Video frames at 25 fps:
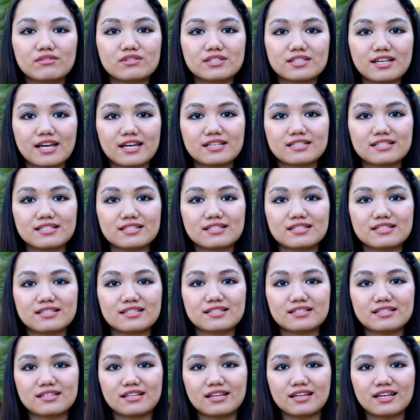
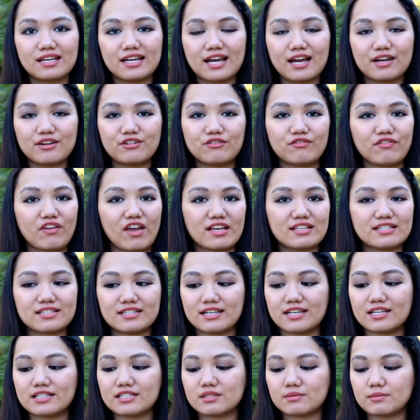sizes kind of
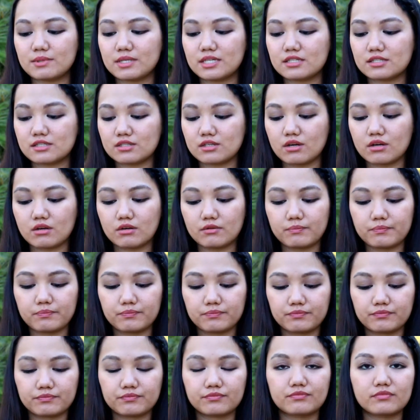fascinates me. So
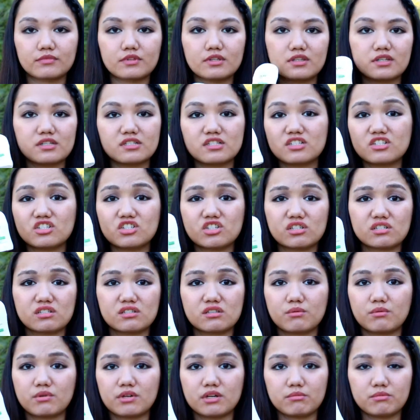this is
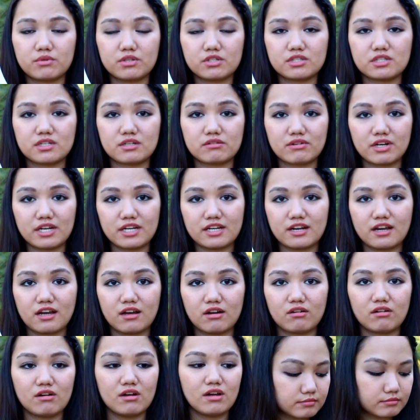just the one I'm using right
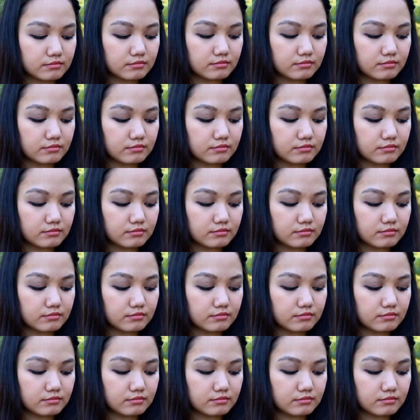now.